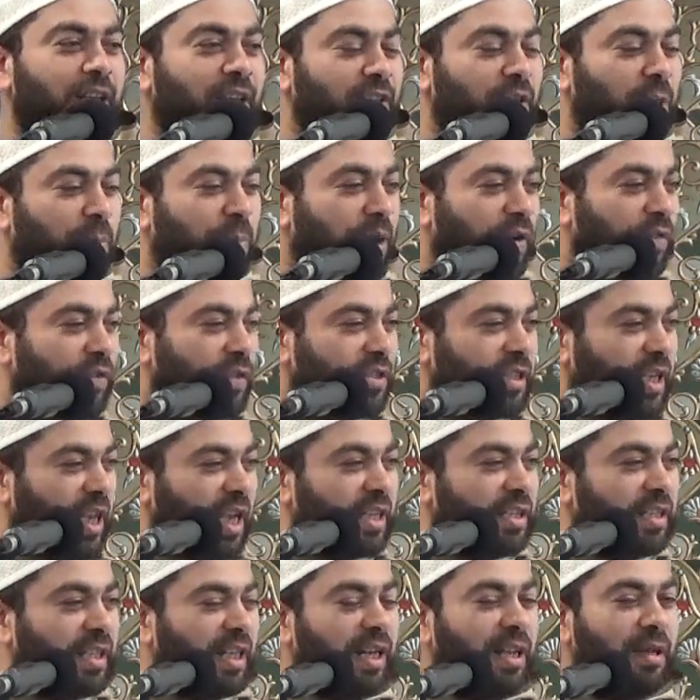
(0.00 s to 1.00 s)
The Prophet
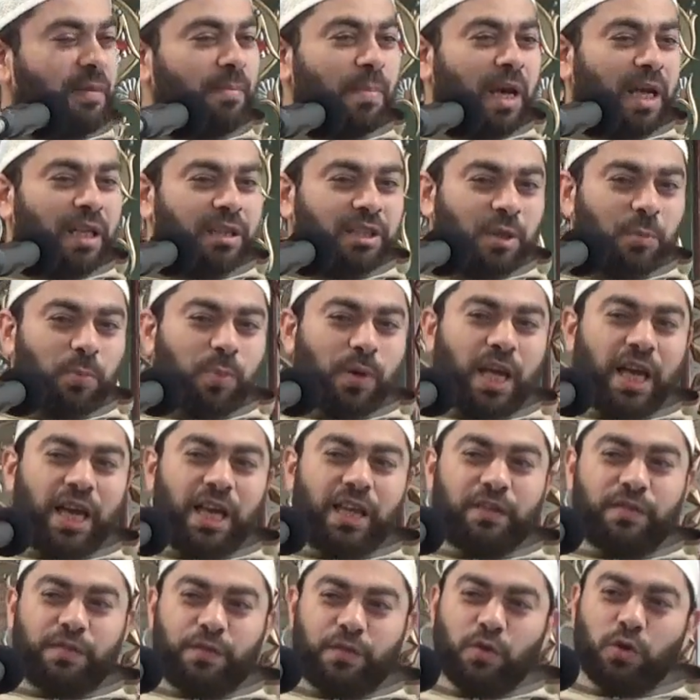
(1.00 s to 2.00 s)
sallallahu alaihi wasallam
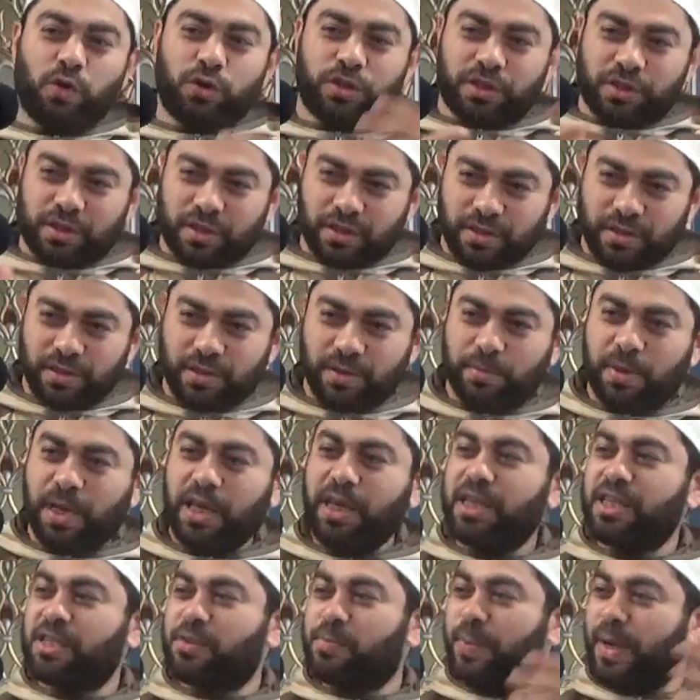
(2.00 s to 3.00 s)
multiplied food
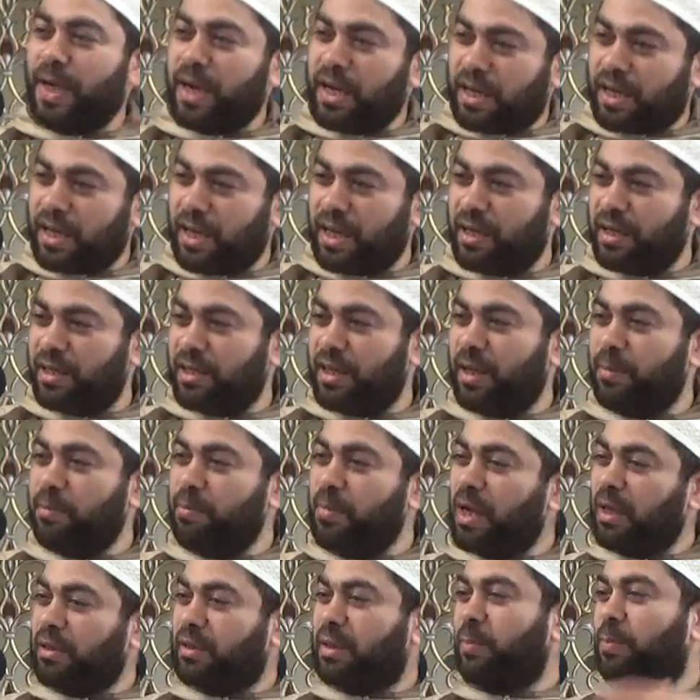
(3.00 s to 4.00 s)
by his barakah and
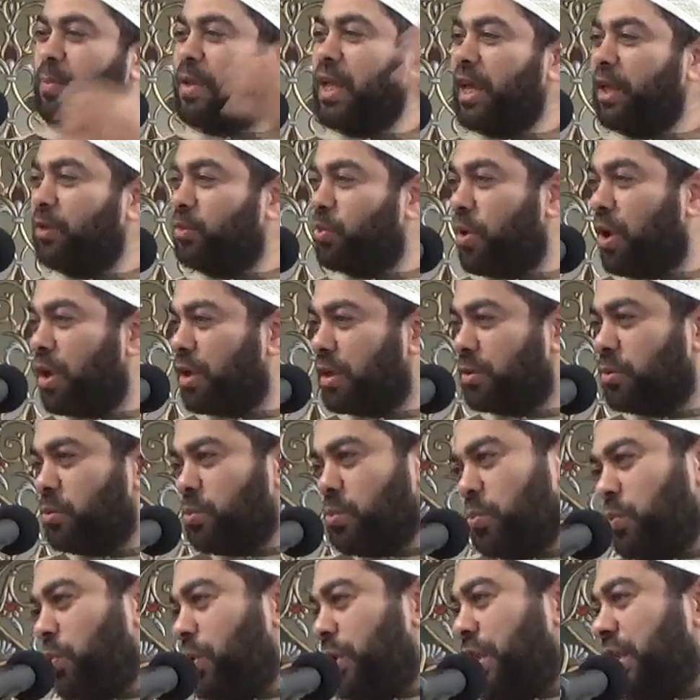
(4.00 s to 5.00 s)
multiplied water.
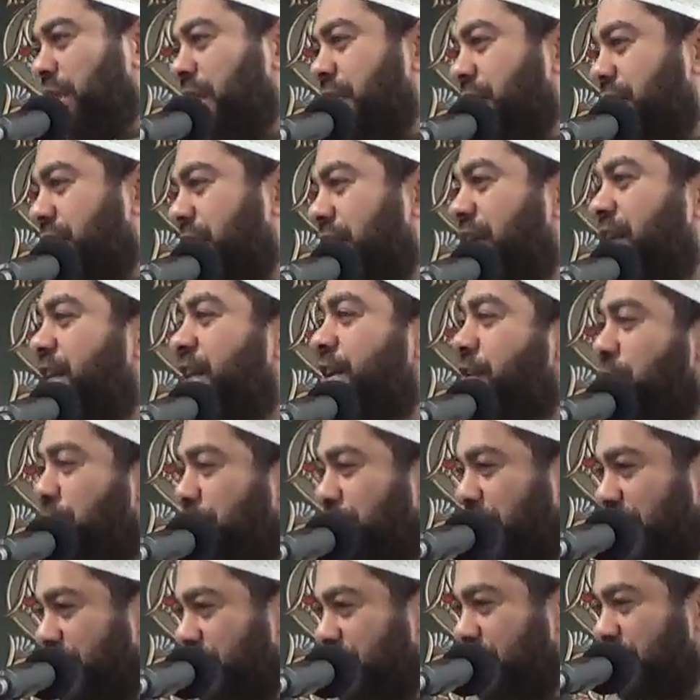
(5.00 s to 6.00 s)
We didn't see any of
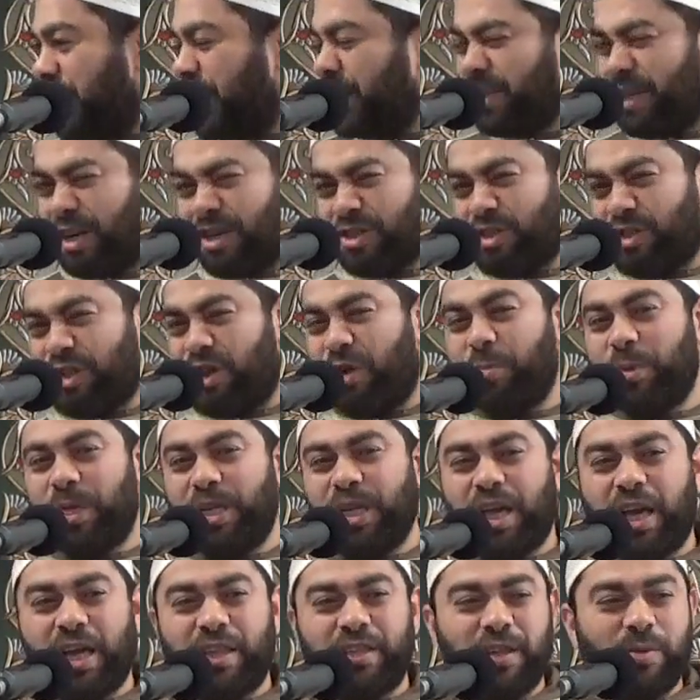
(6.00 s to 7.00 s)
that. And there are so
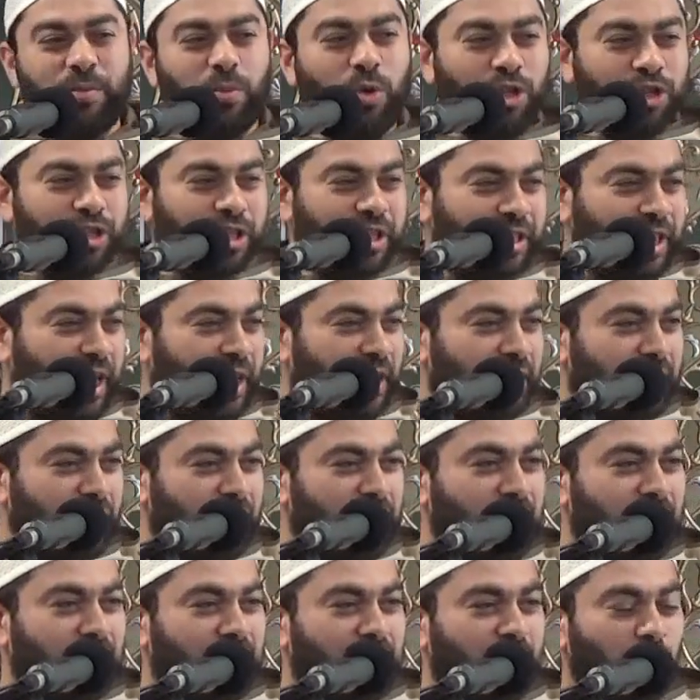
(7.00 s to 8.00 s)
many other mu'jizat.
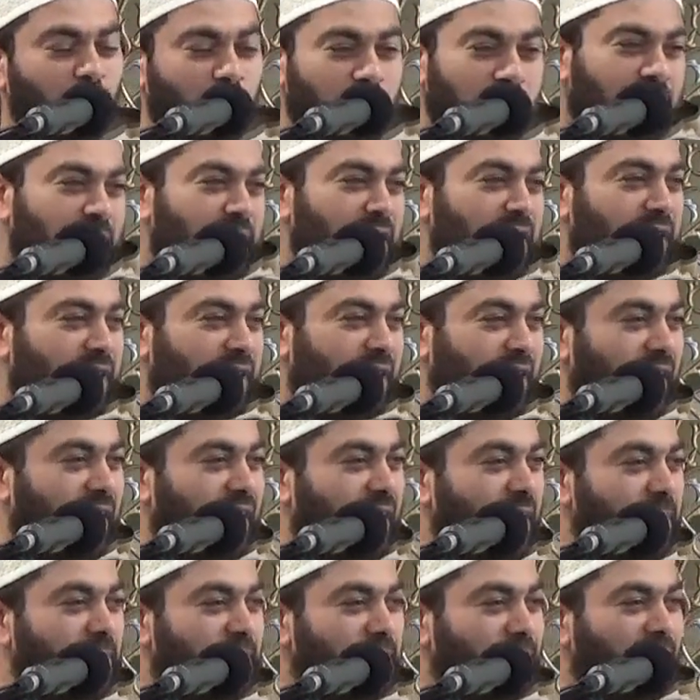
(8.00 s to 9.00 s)
We didn't see
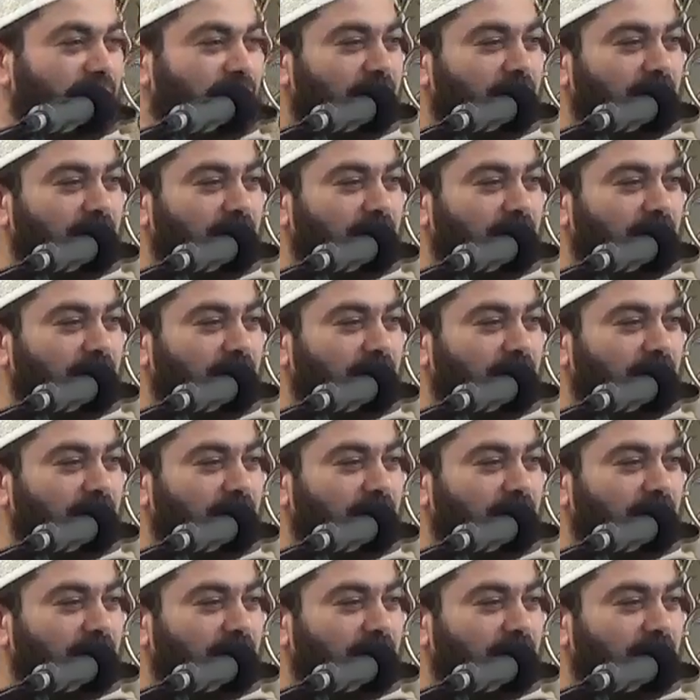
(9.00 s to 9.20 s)
them.